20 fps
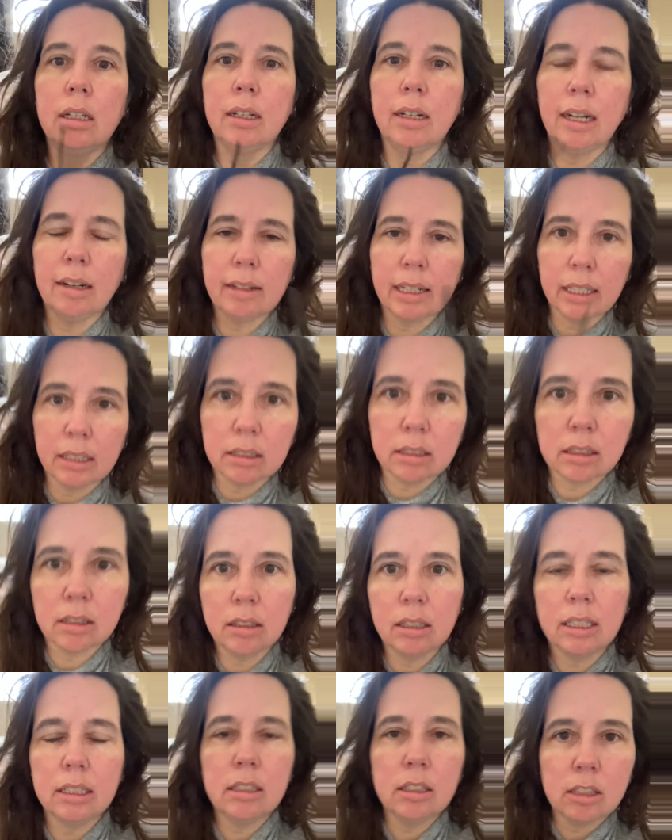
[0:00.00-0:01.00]
All right, so
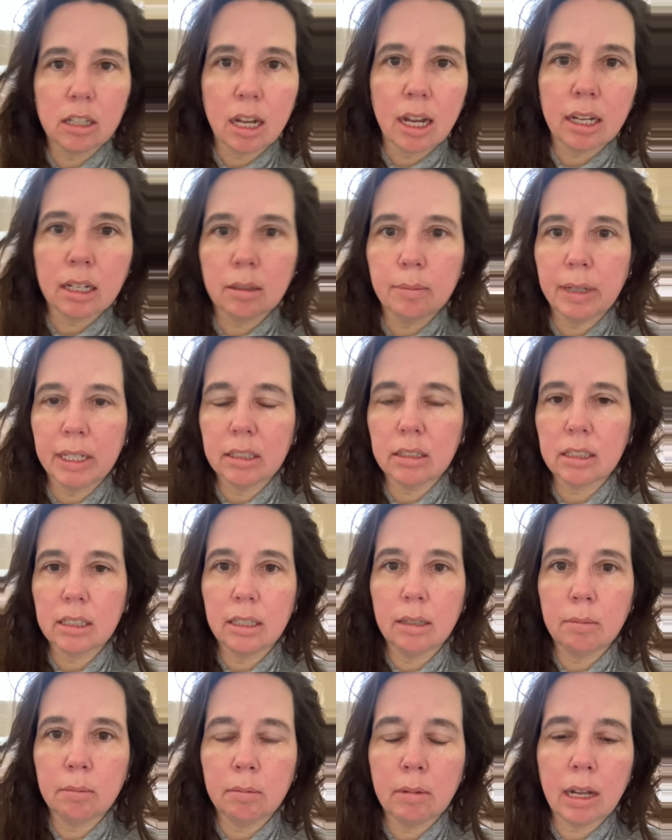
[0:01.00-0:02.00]
let's talk about
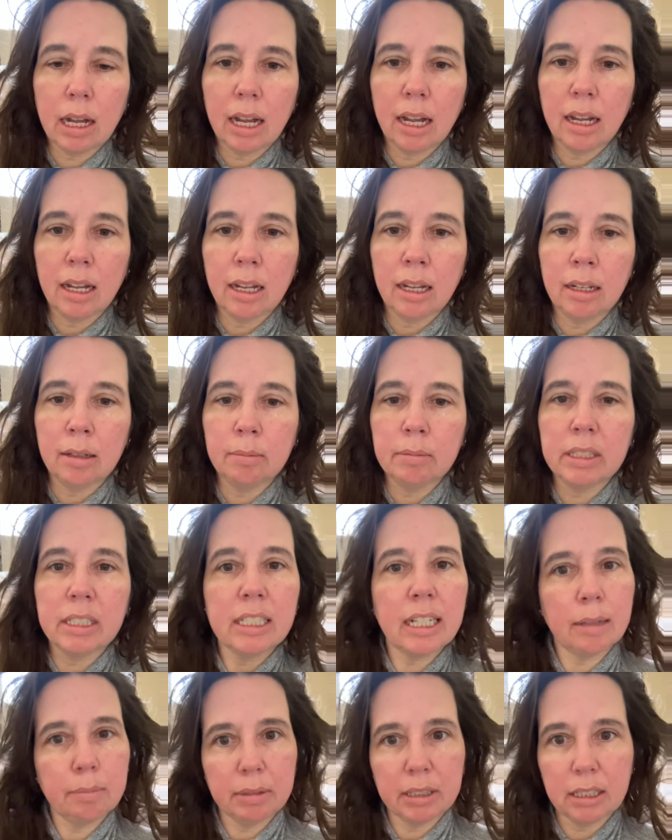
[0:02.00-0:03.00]
some um,
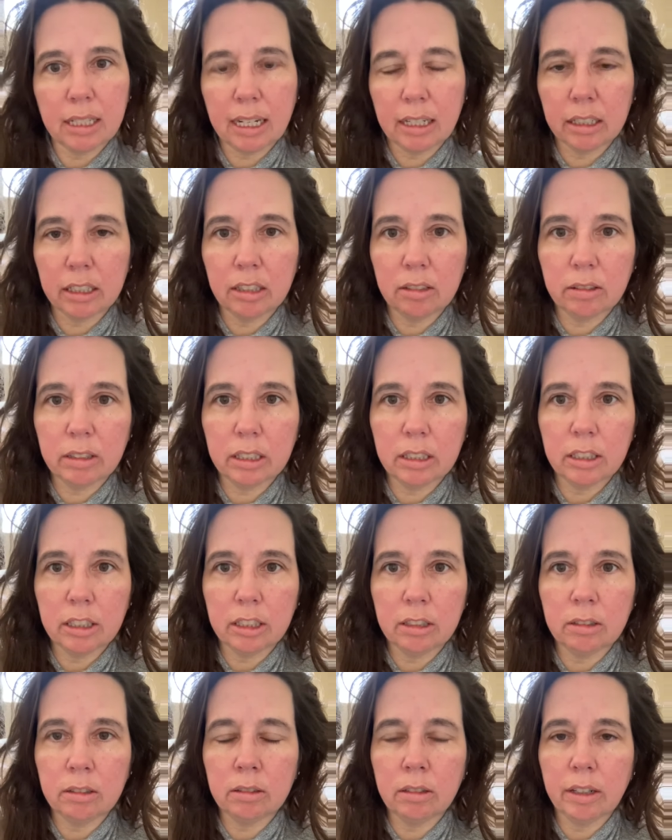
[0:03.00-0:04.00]
steps that you can
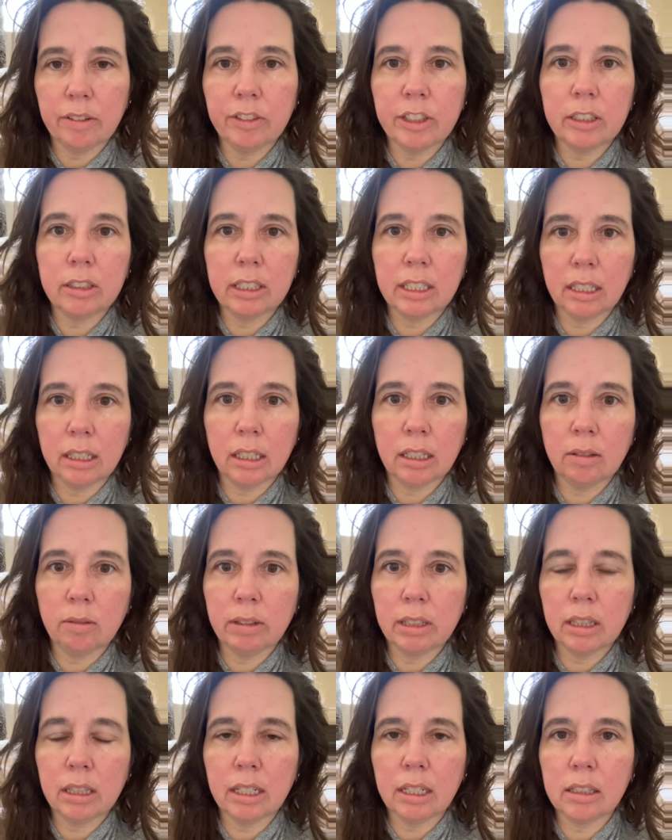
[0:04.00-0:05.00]
do if you're dealing
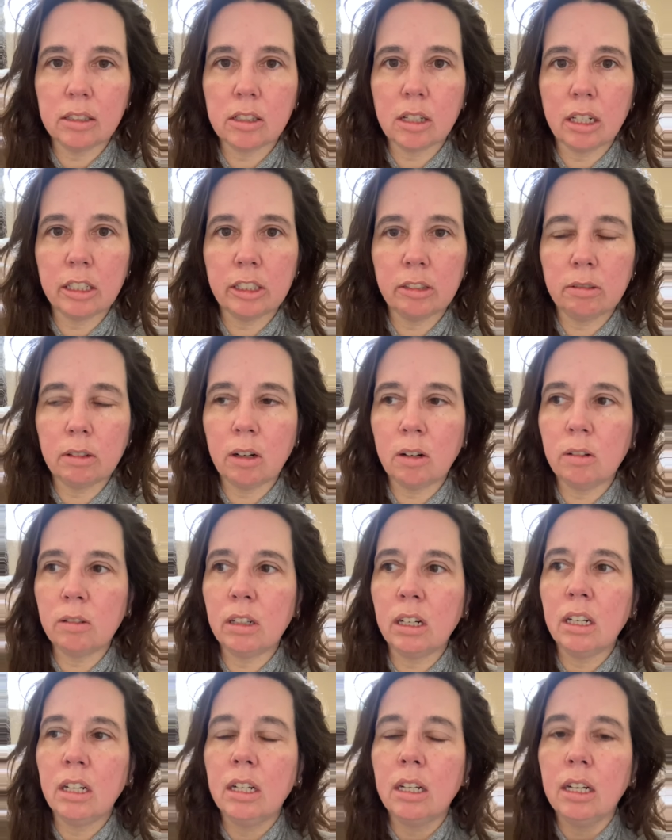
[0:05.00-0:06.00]
with things on your own.
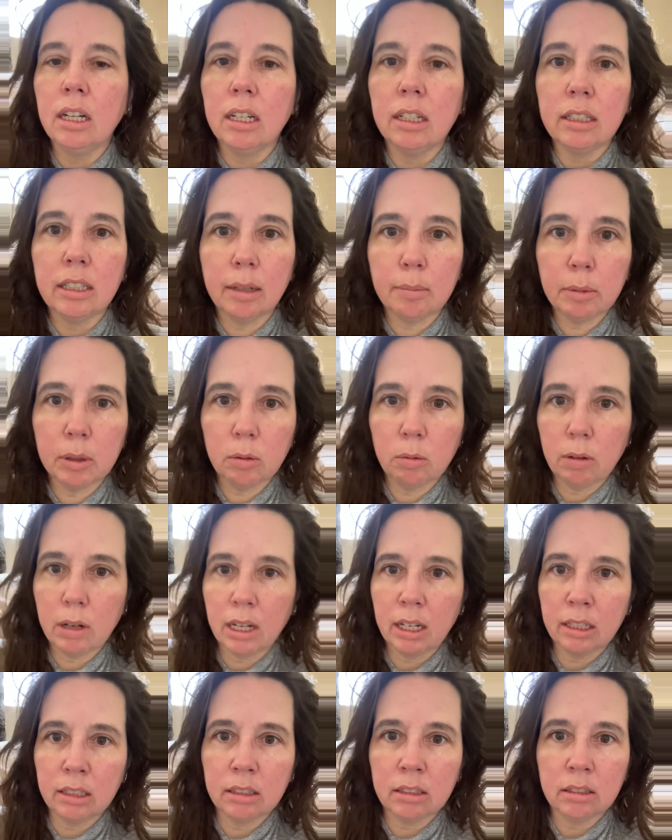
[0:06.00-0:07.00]
Number
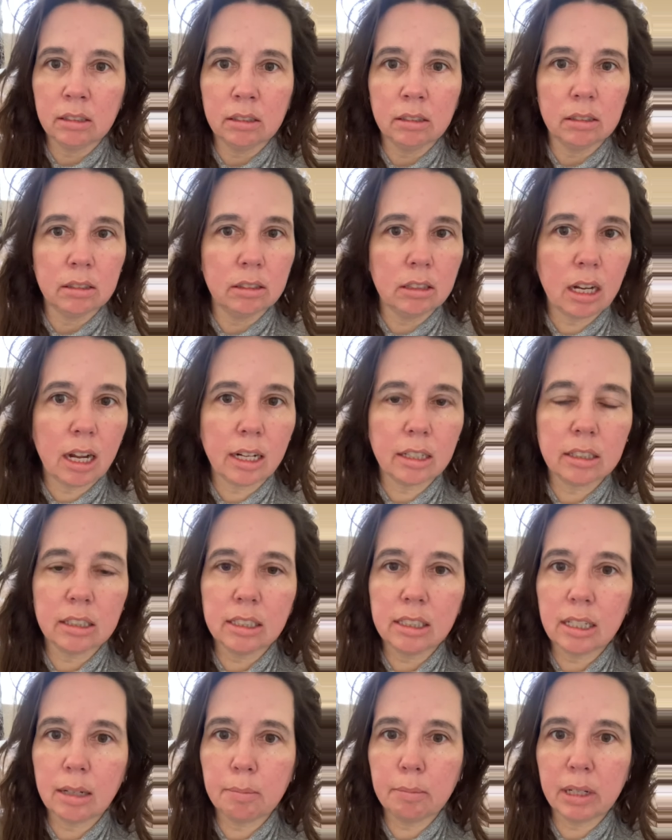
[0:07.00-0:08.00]
one, talk to
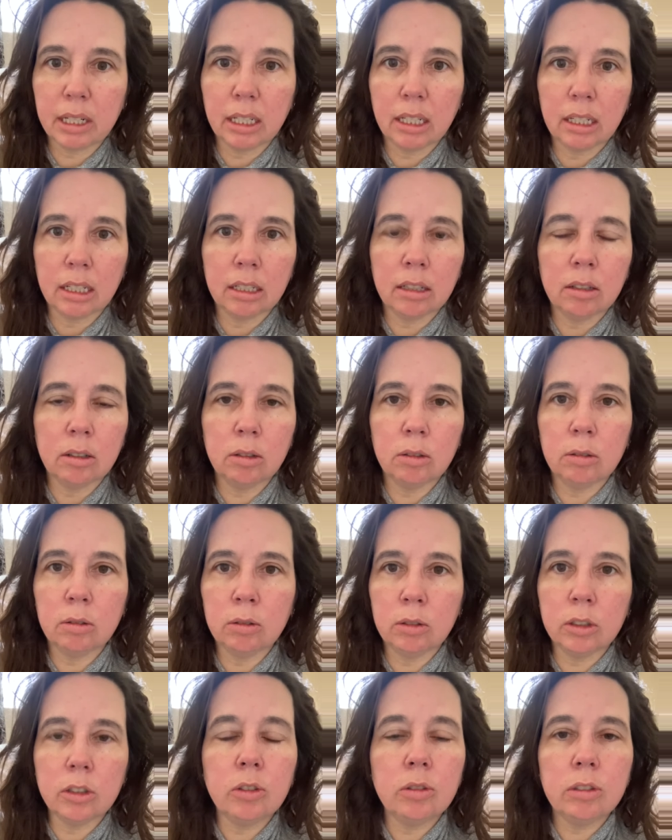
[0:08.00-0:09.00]
somebody who
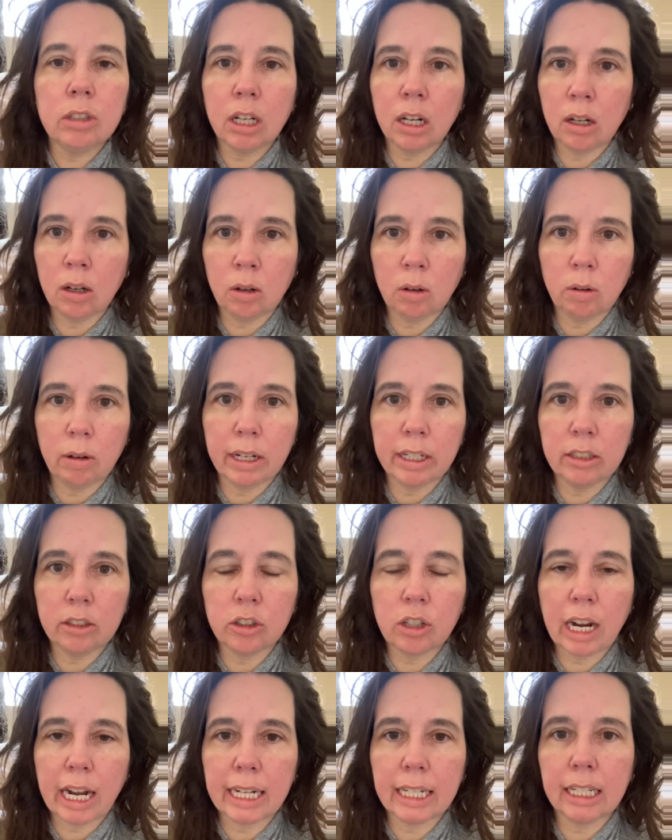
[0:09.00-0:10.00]
you know and
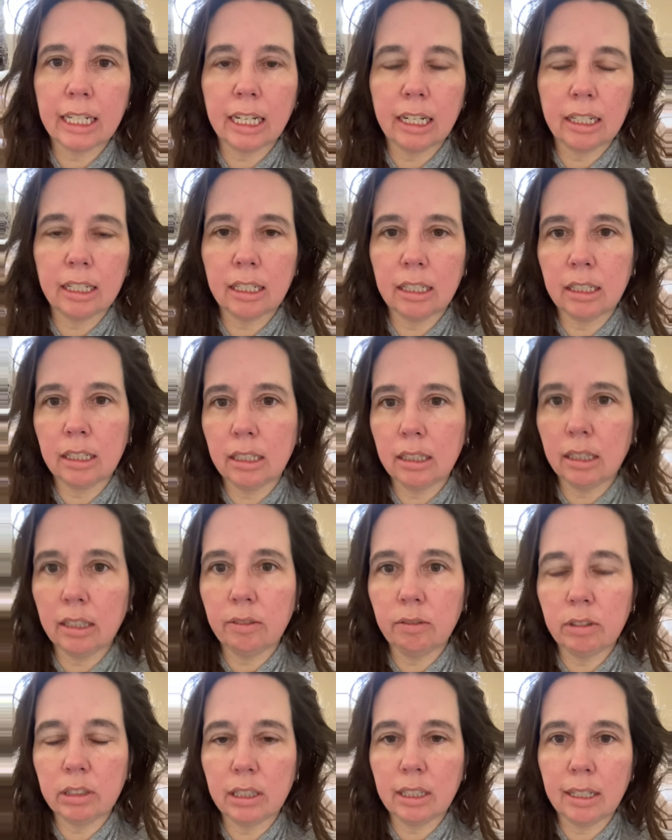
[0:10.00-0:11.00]
try to get in and
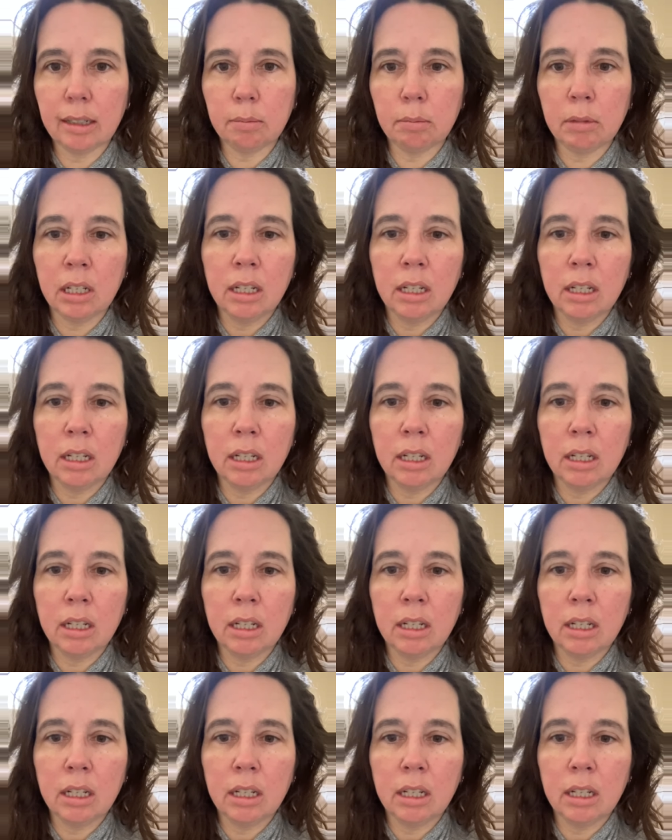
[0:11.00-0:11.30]
live with them.